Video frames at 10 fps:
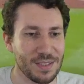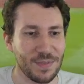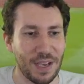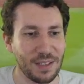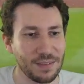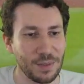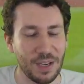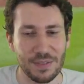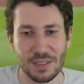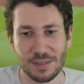is fine.
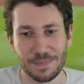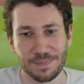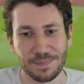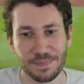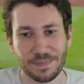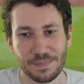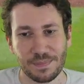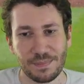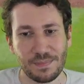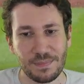Whatever. You
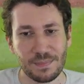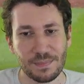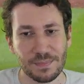are killing